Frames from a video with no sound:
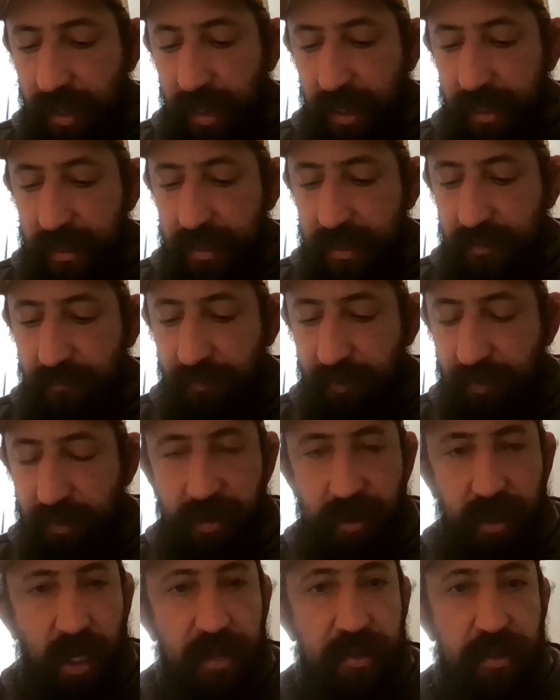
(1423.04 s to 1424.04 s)
guys
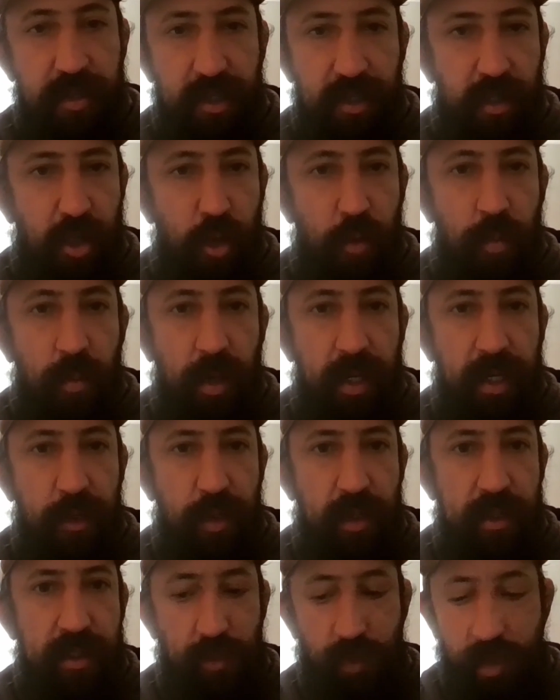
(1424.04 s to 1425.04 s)
for nothing, no
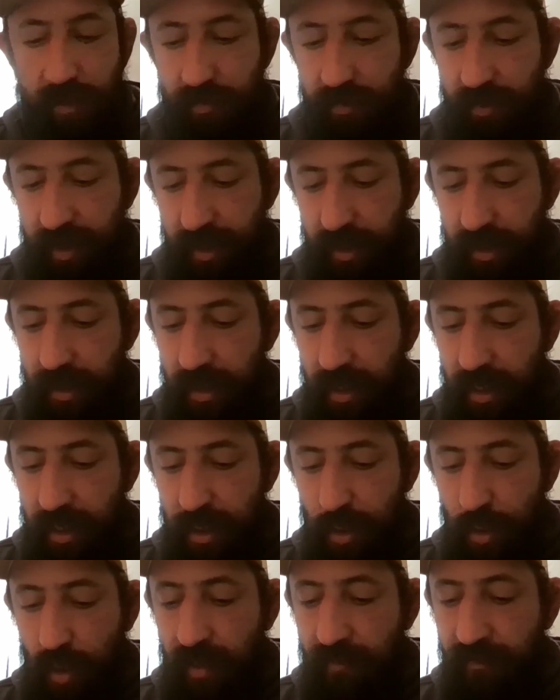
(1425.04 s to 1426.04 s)
money whatsoever, like
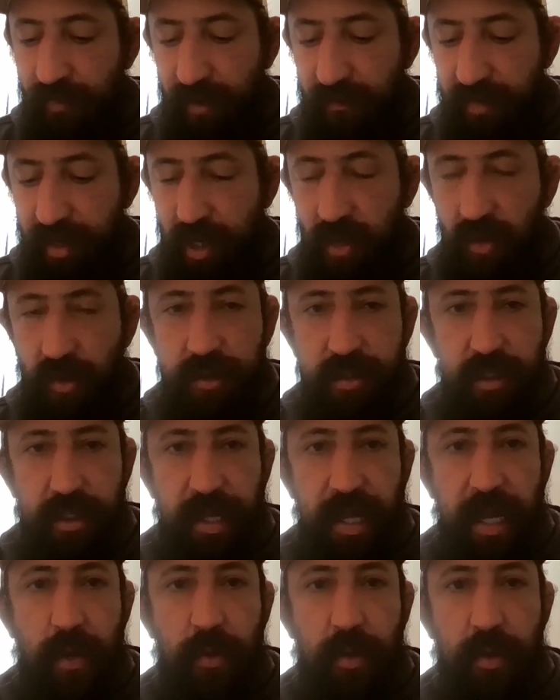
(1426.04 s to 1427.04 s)
twenty five dollars
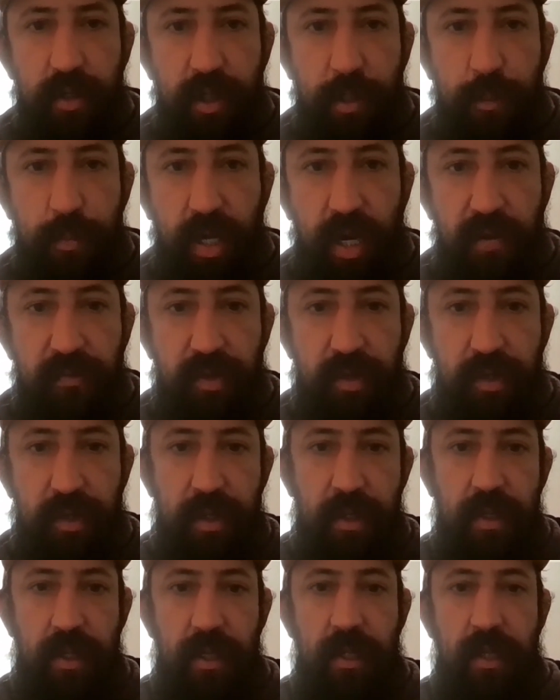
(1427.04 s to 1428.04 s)
an hour a private.
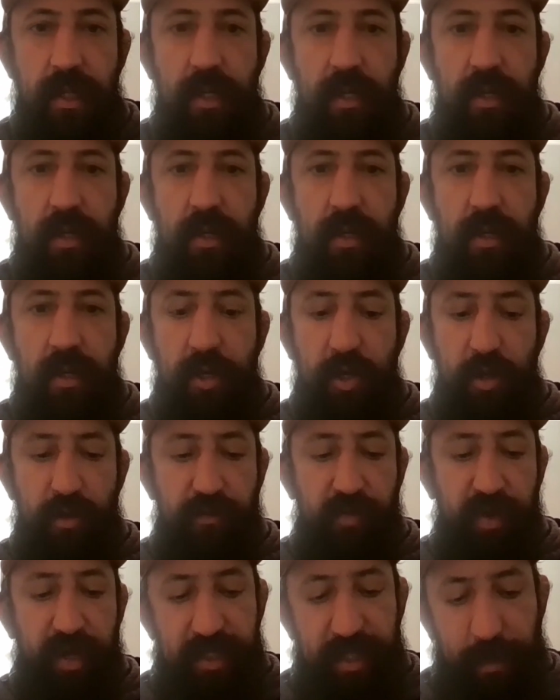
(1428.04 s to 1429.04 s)
Mm-hmm. mm-hmm. You
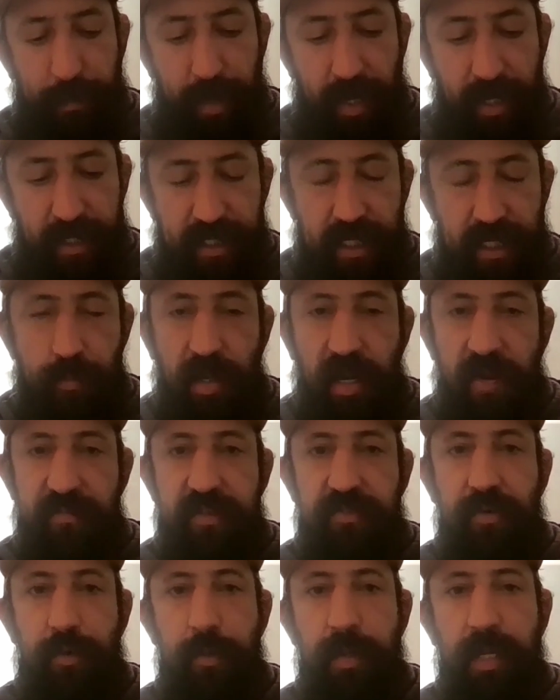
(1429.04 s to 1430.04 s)
know, if I they buy ten
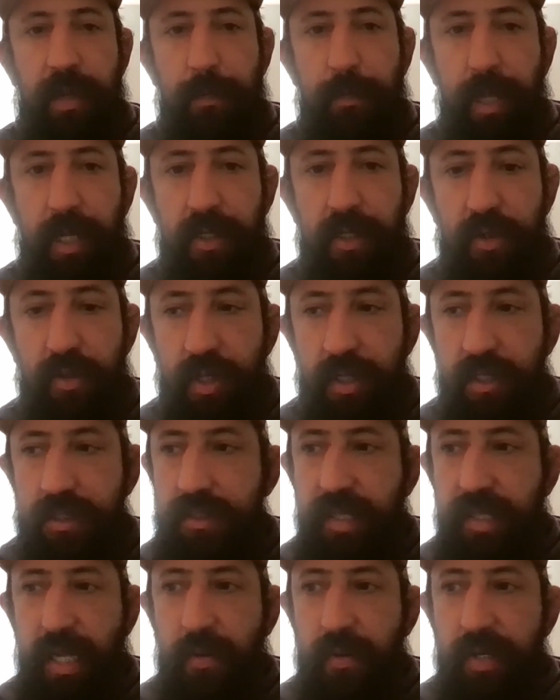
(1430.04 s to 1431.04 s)
privates from me, I, I, do
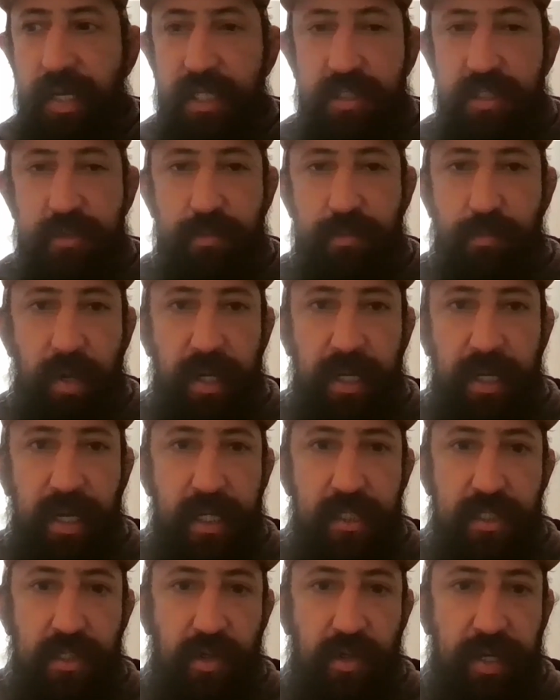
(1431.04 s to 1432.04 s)
this. Nowadays, my
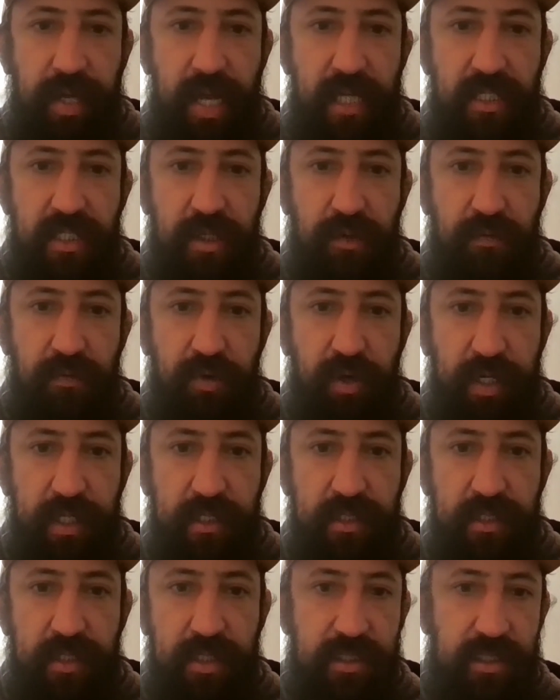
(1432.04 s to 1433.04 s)
guys are like asking for
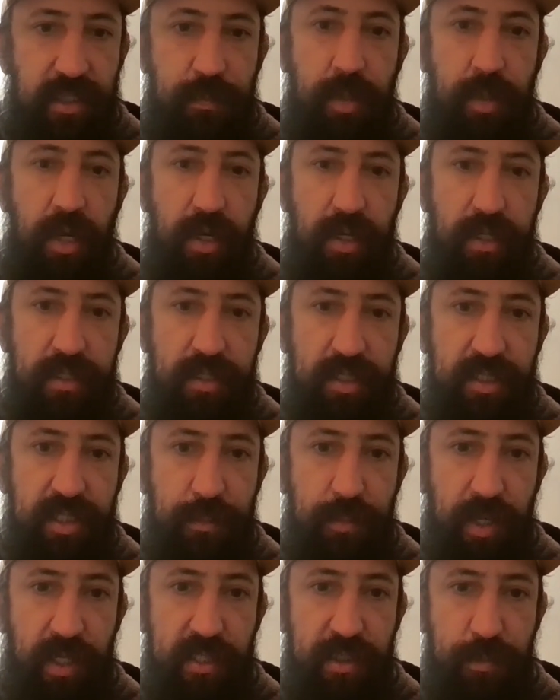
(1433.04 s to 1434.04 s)
like sixty bucks,
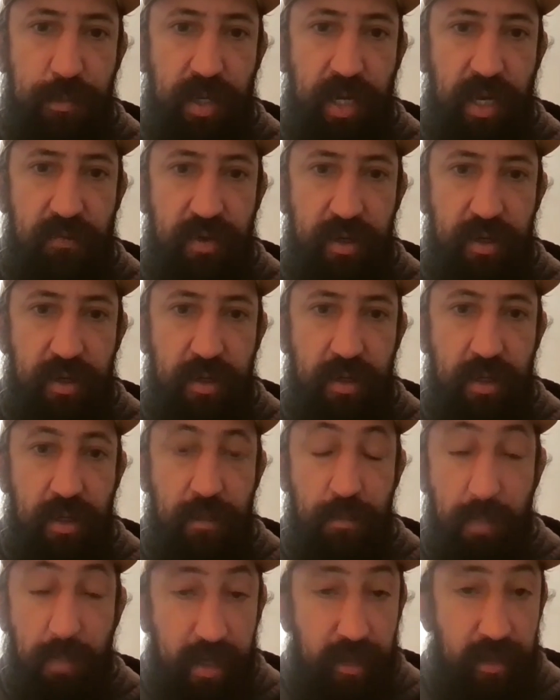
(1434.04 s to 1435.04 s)
sixty bucks a private.
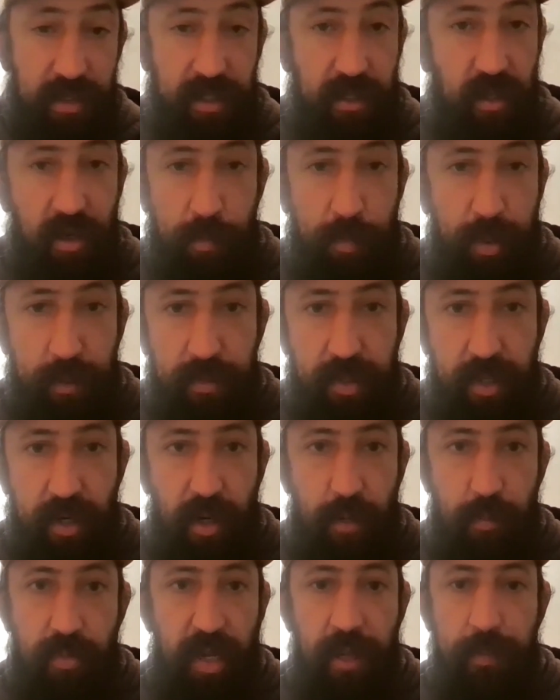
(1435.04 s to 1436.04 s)
Yeah. My, you know, people
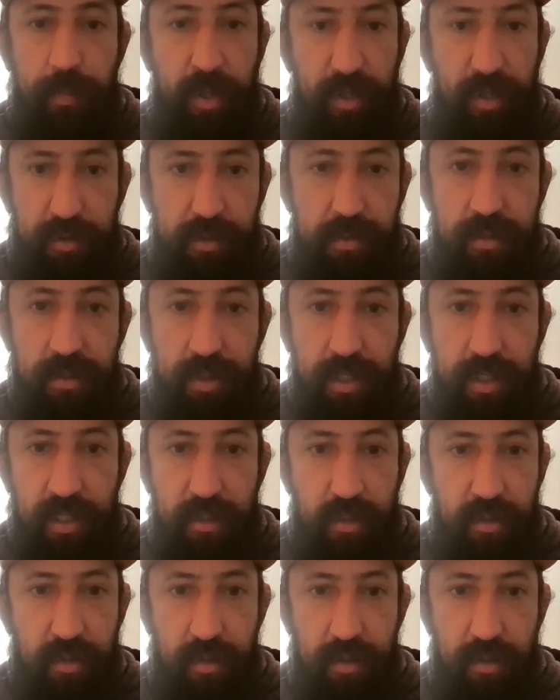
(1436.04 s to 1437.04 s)
that aren't black belts
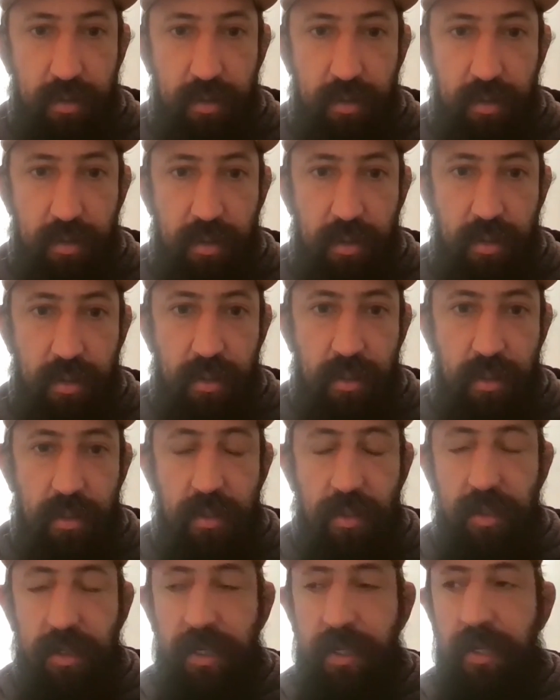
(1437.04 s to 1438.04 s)
either. Wow.
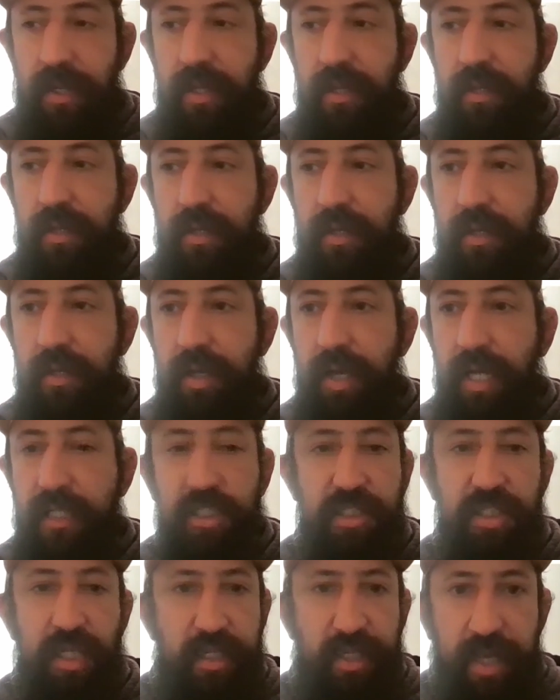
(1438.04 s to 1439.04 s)
And
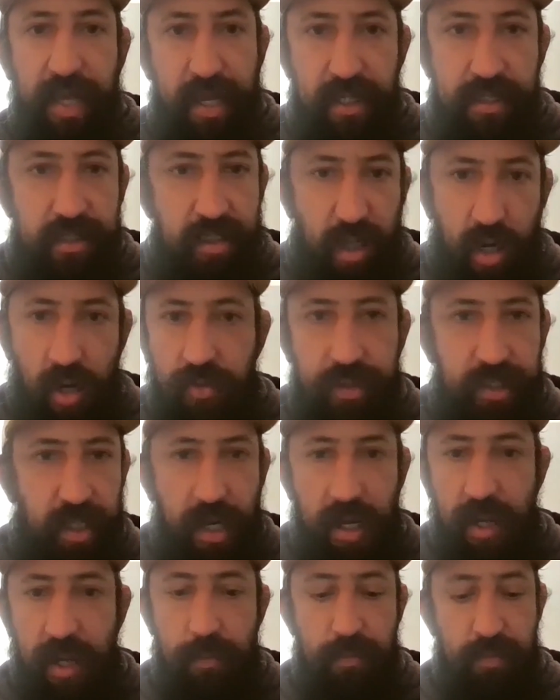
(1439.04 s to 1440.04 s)
I just said yes all the
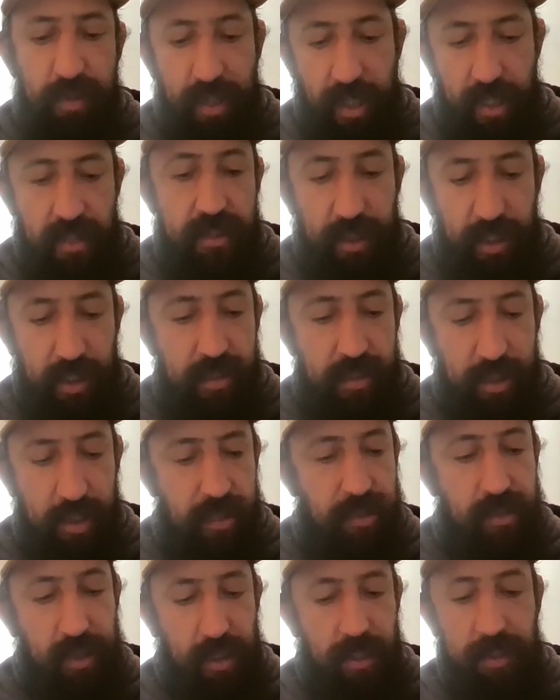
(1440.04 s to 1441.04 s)
time. Yes, yes,
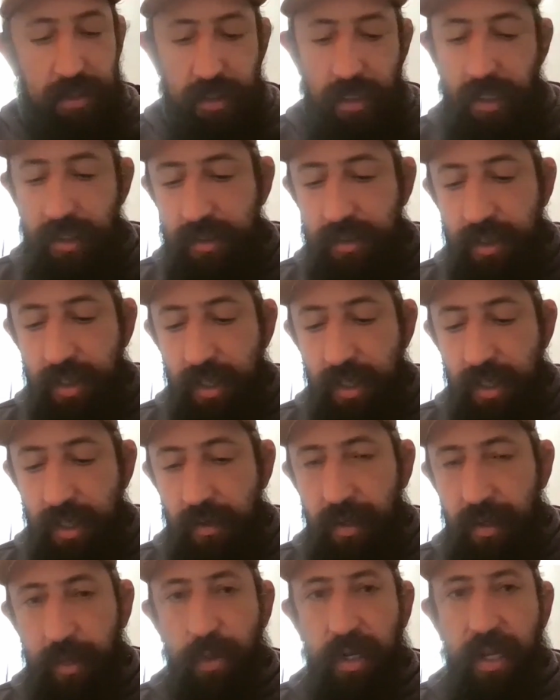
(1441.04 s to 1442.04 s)
yes, yes, yes.
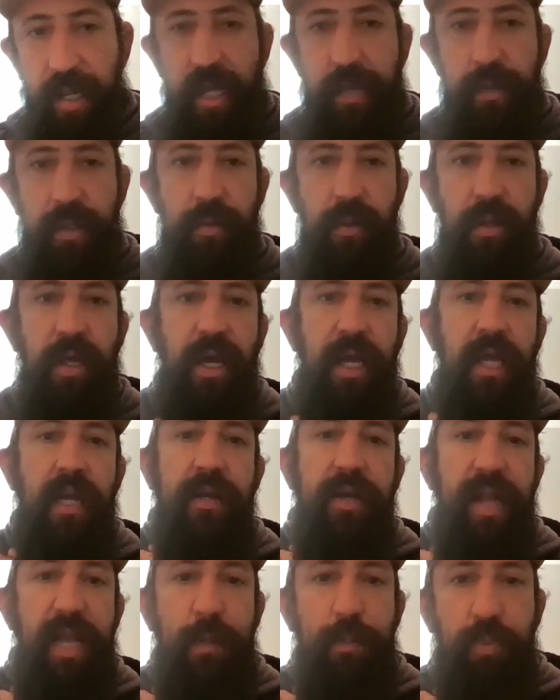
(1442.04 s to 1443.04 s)
Like when I had a, I
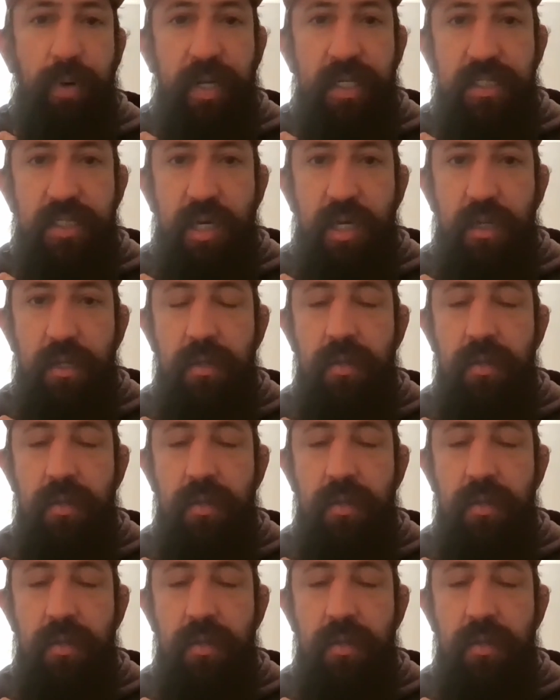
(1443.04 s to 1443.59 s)
had a neck brace